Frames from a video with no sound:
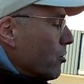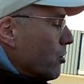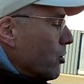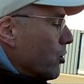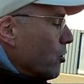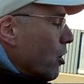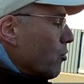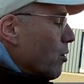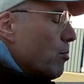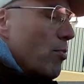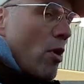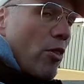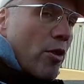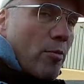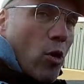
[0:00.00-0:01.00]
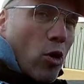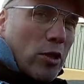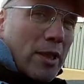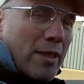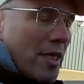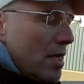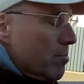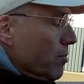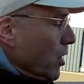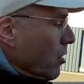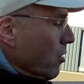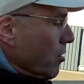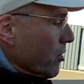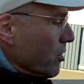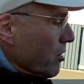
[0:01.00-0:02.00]
should not run both of them all the time,
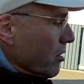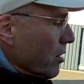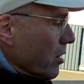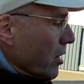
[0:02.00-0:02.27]
because